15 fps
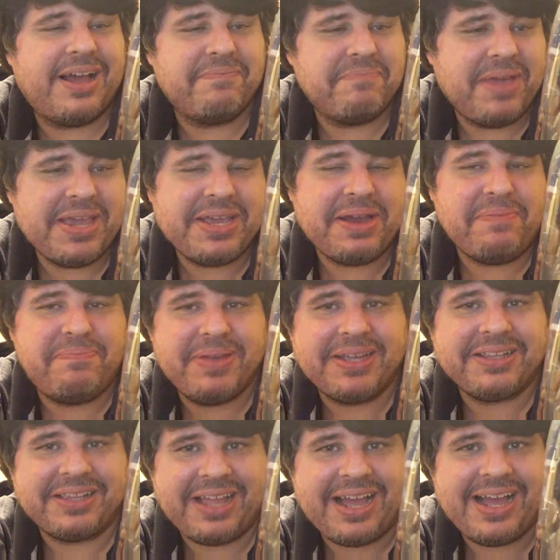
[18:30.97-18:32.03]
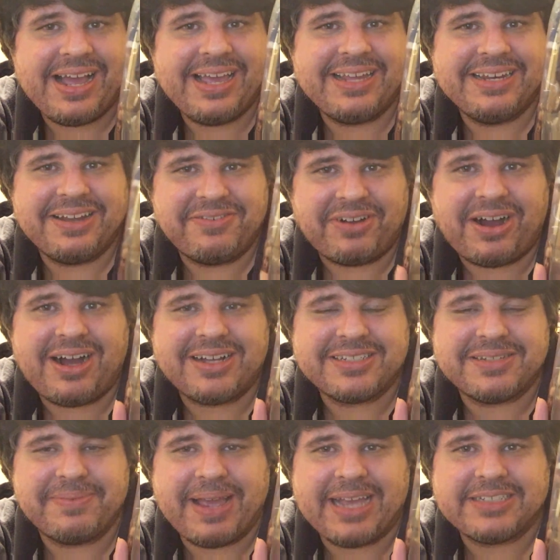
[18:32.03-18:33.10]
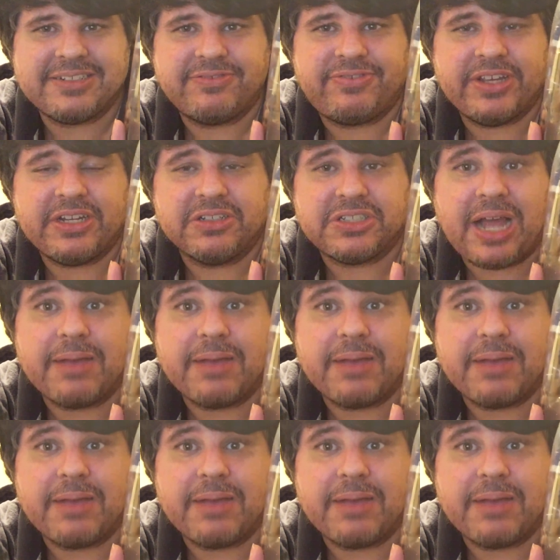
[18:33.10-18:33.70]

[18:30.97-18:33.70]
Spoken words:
Make a big line of awesome action figures.